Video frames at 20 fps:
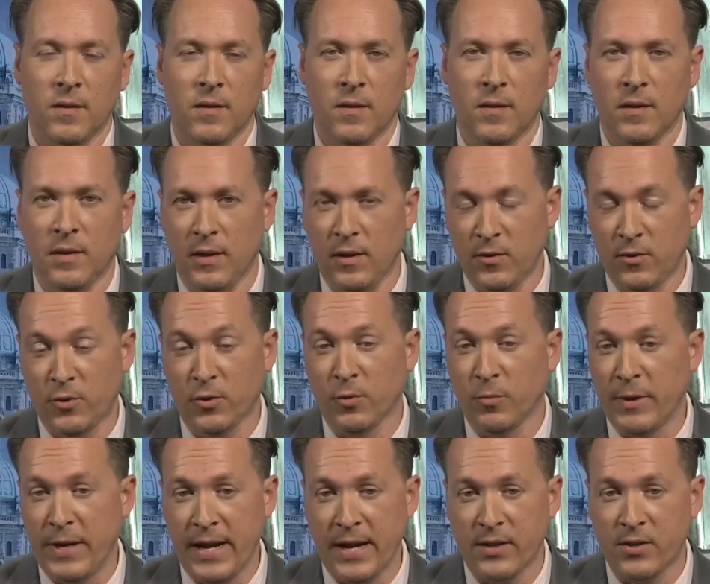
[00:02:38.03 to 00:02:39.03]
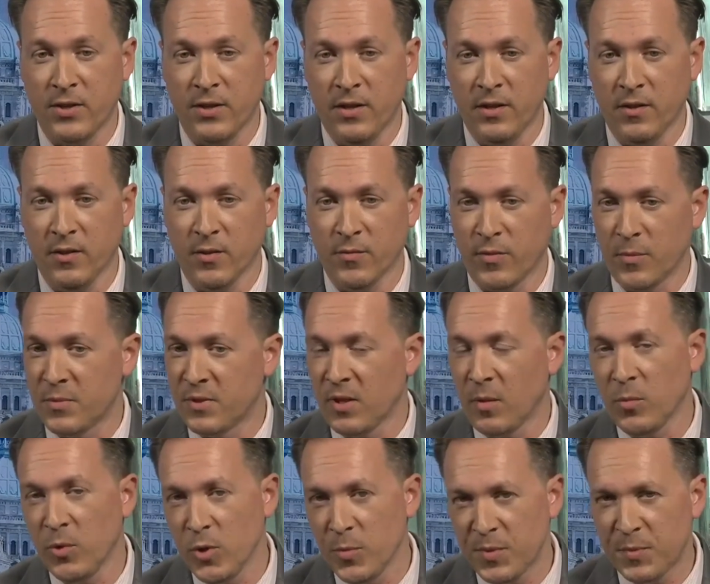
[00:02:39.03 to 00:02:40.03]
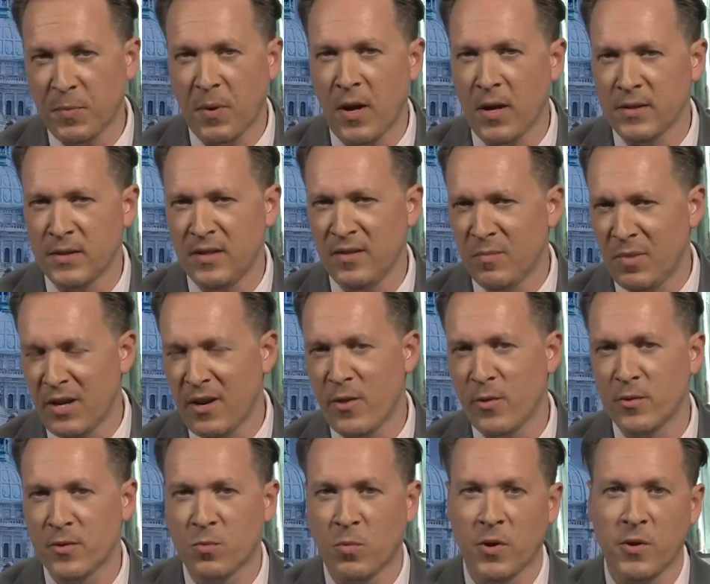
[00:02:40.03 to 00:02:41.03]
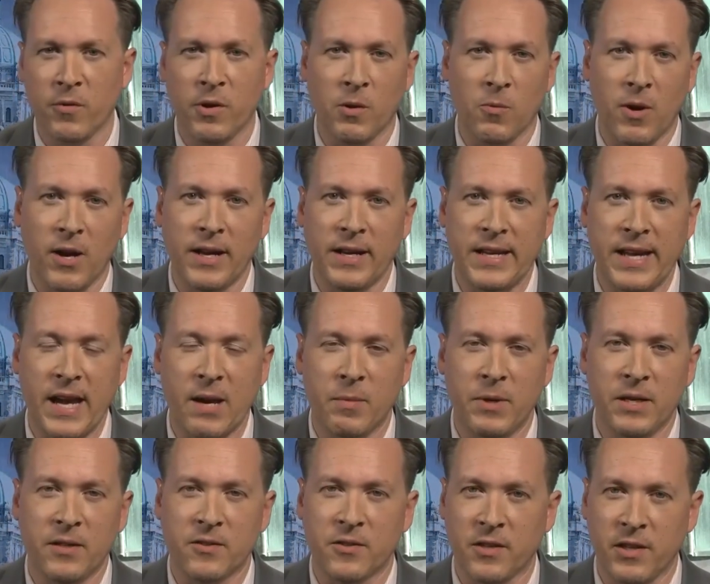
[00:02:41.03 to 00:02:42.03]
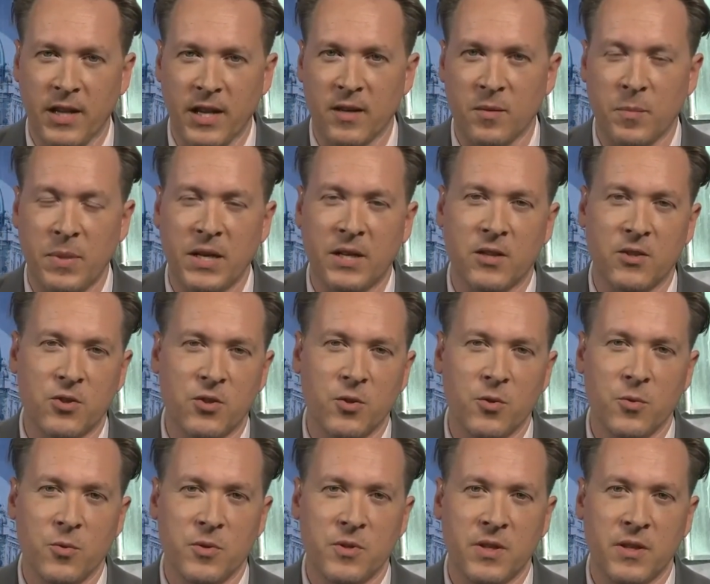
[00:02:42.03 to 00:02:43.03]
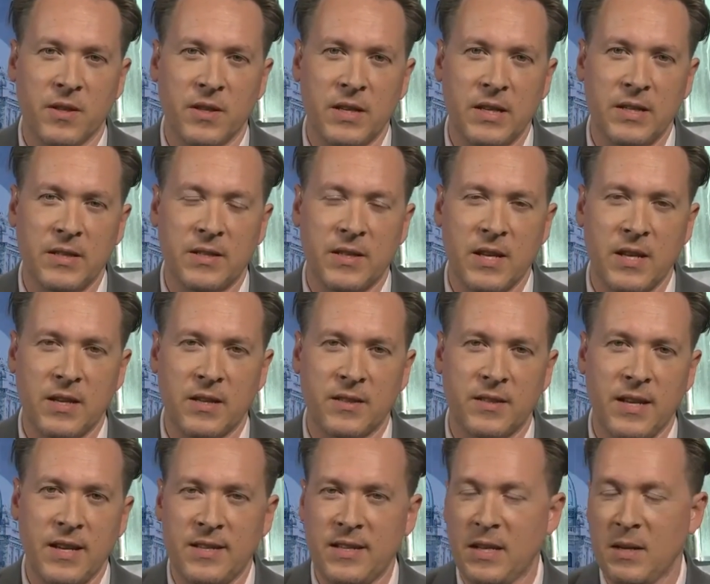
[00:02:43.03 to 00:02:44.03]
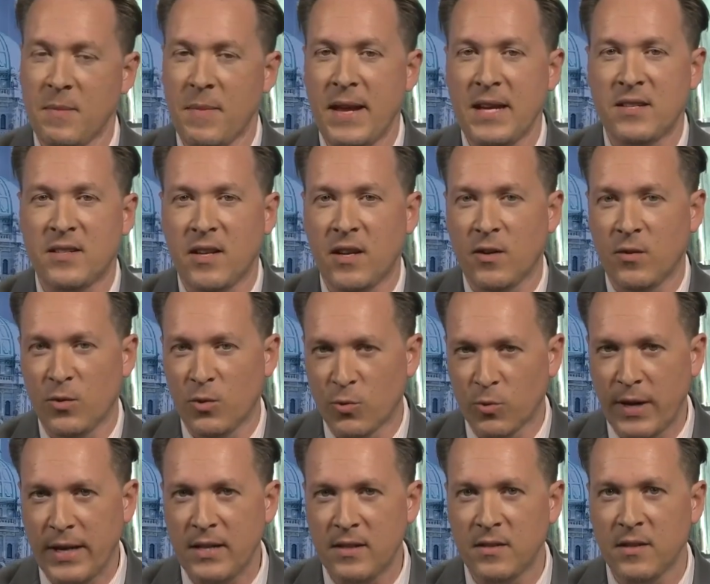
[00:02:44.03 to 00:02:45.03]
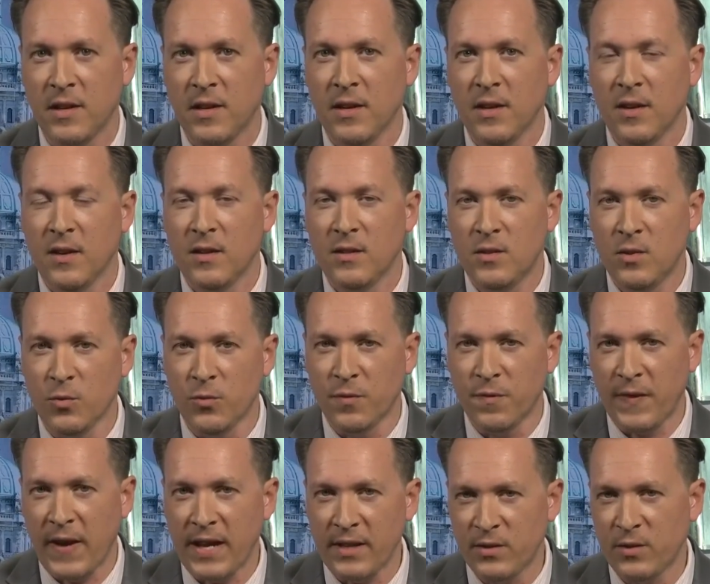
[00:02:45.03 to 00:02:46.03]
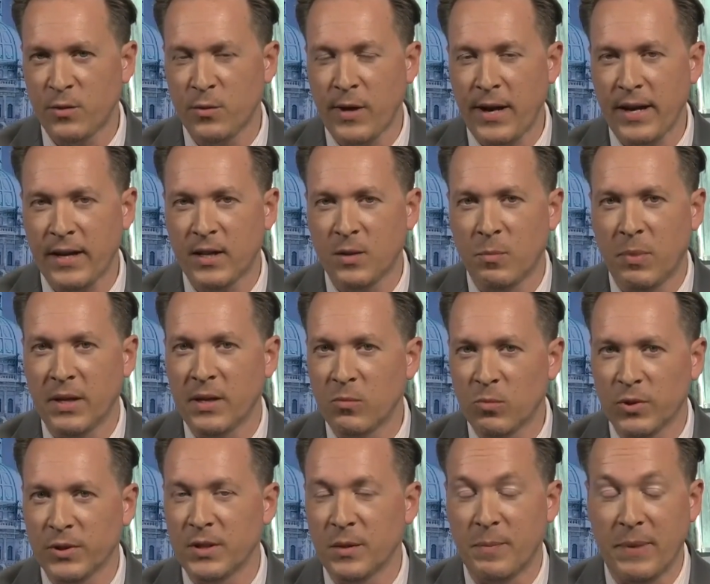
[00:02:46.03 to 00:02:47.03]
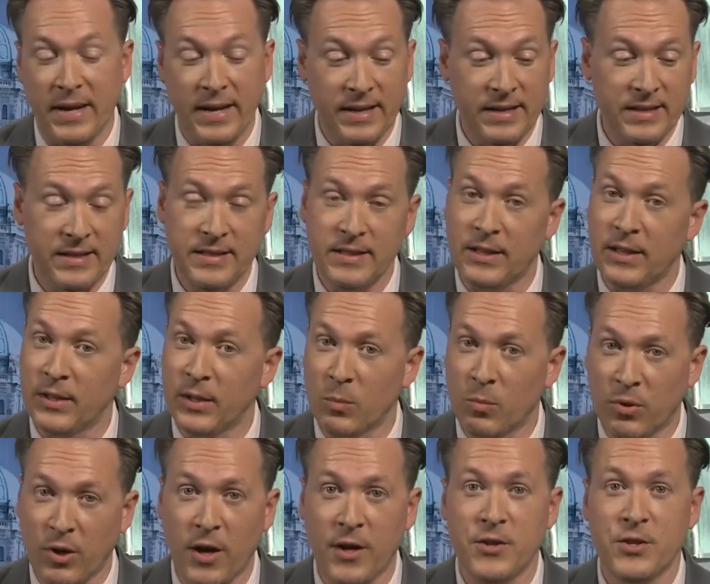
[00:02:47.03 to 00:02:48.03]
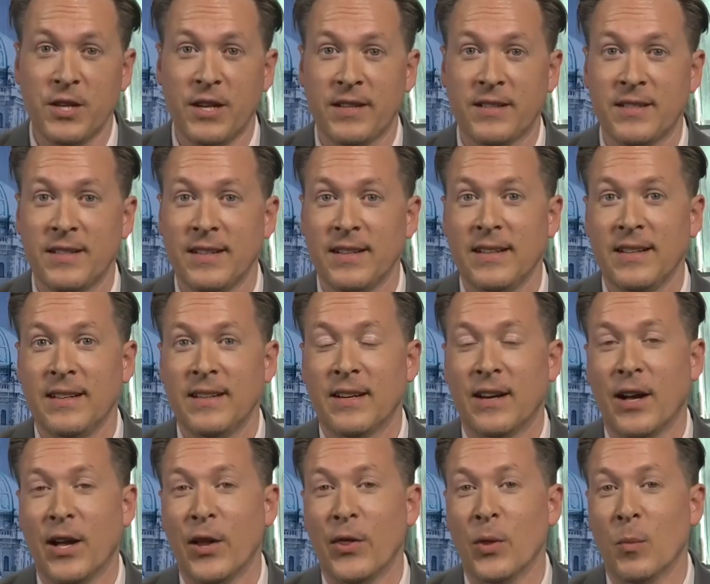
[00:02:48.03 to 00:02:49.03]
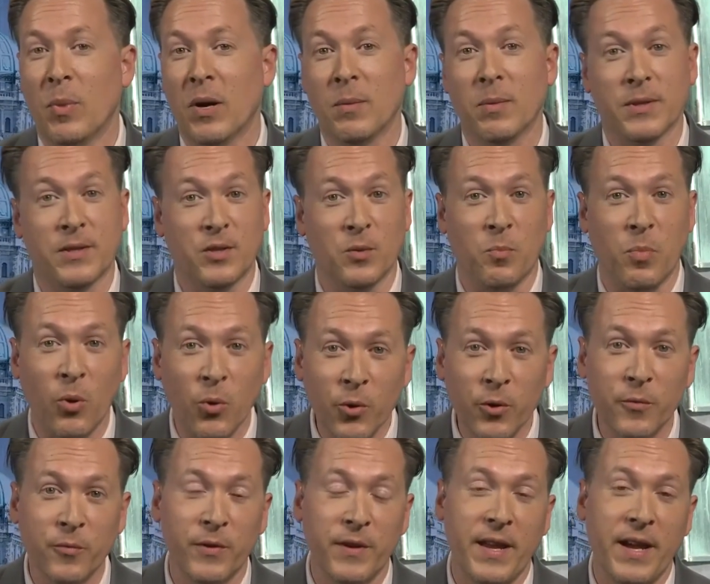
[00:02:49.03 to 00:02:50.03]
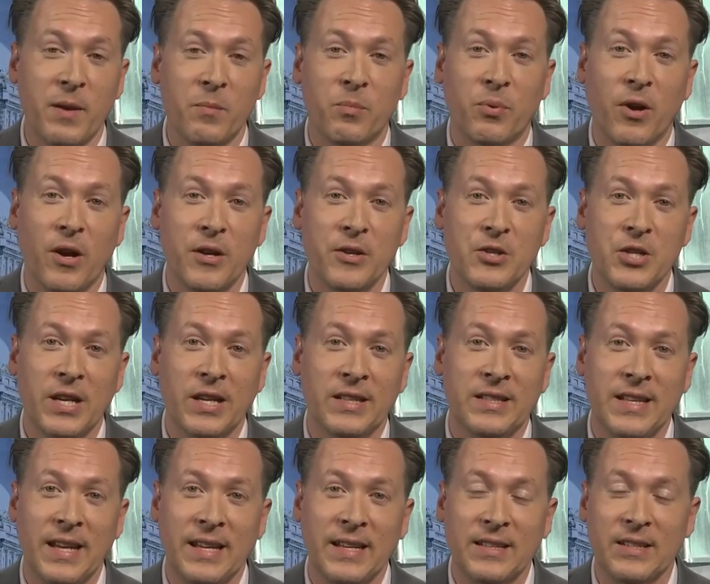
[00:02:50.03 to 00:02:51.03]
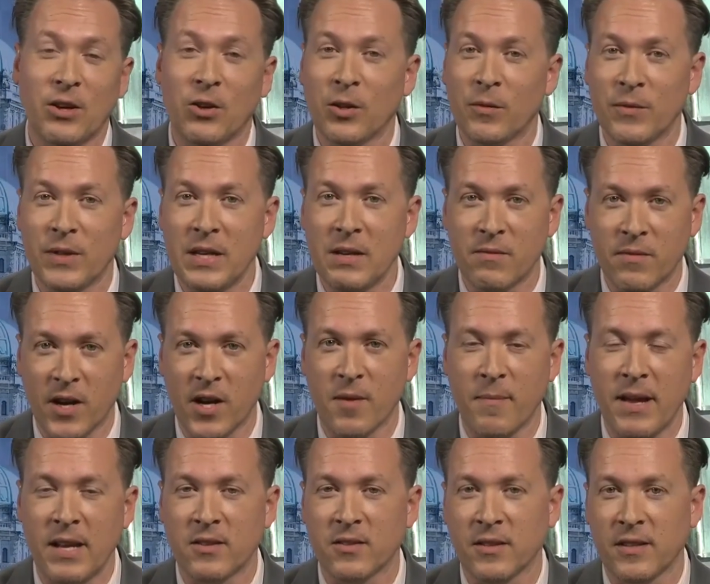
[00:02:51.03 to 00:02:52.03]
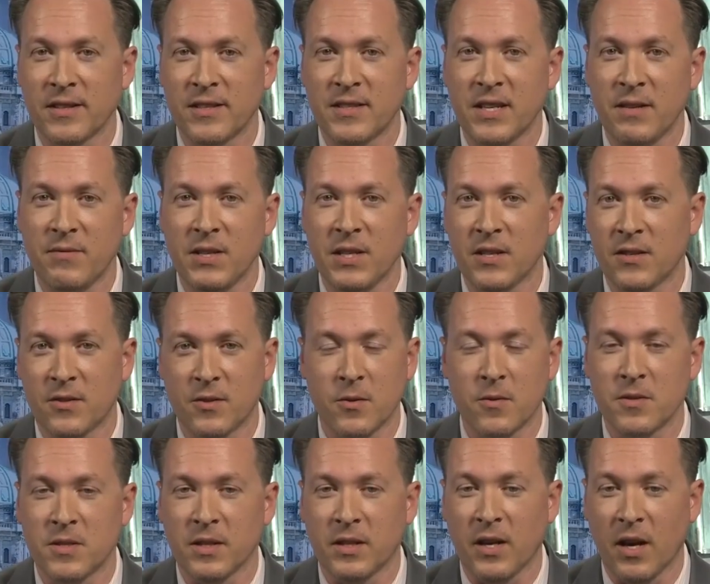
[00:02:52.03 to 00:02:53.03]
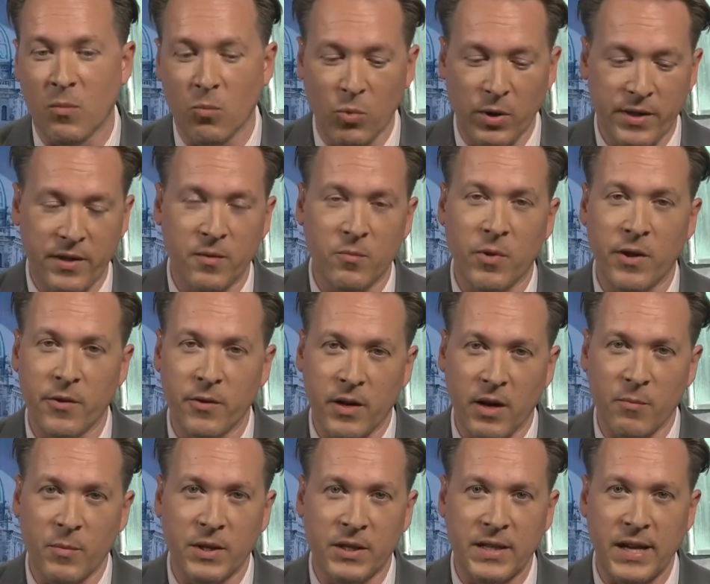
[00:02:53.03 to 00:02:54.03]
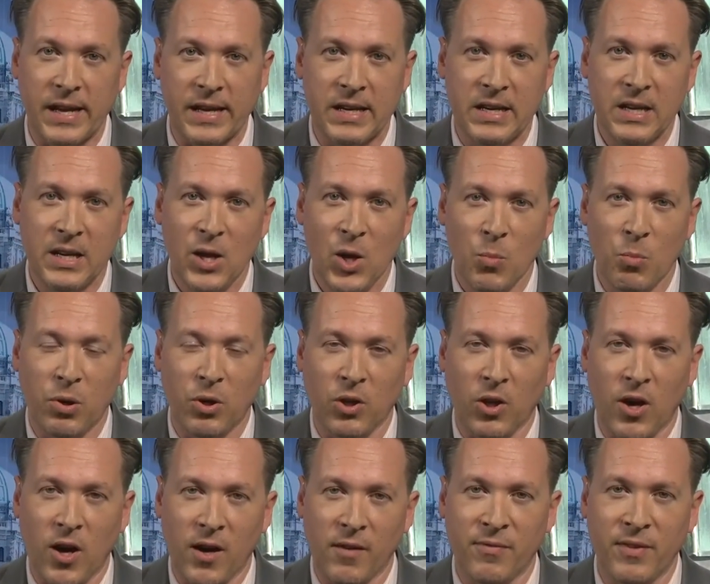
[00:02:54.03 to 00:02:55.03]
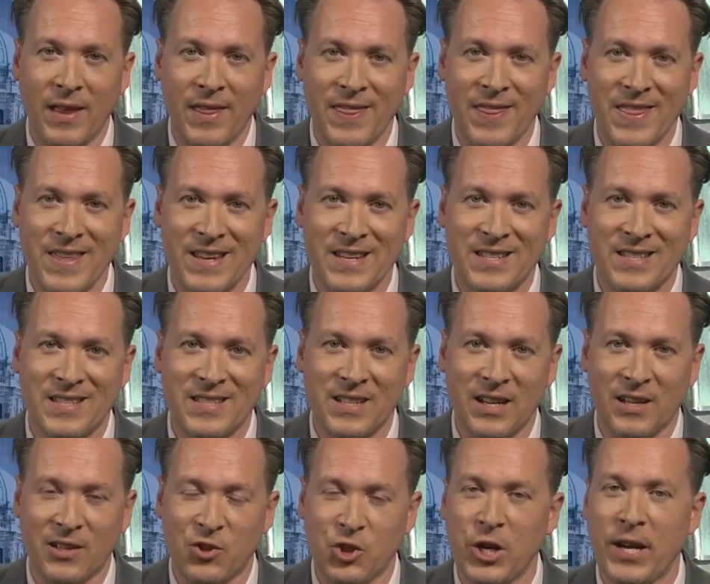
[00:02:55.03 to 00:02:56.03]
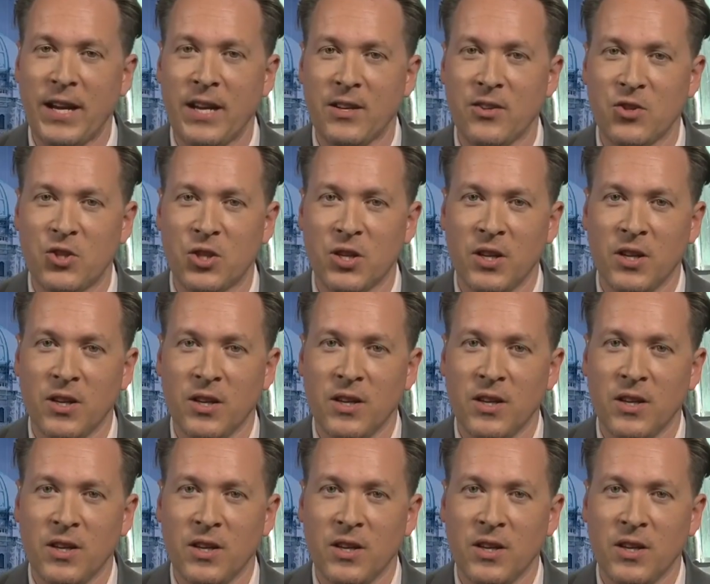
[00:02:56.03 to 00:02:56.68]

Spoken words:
Initial reaction here from some groups positive, but others wondering why Cabinet's going to get to pick and choose these things. Stacey, it may sound great to fast track, but it will depend on the project, on the public support for that project, and all of the environmental and safety concerns that come with it, whether government can pull off this change.